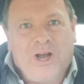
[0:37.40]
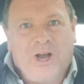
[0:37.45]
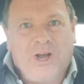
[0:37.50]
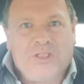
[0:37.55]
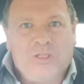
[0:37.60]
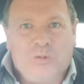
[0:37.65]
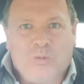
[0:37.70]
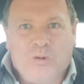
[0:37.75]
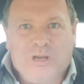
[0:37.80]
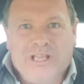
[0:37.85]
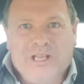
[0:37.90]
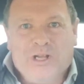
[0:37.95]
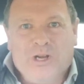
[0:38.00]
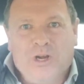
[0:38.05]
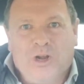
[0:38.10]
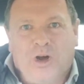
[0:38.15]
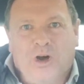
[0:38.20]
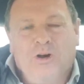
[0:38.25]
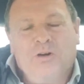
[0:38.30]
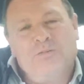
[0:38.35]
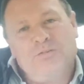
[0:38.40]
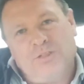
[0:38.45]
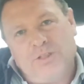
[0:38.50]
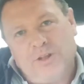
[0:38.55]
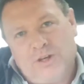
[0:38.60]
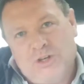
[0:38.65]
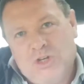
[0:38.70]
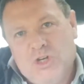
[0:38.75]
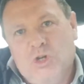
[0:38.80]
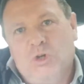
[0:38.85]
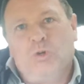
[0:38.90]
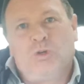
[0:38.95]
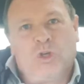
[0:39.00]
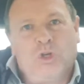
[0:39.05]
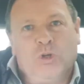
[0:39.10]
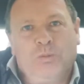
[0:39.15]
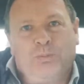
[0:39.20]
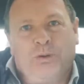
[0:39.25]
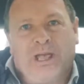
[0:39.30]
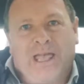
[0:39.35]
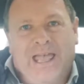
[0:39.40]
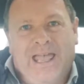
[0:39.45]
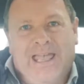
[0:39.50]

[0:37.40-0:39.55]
behind the wheel of the new Cooper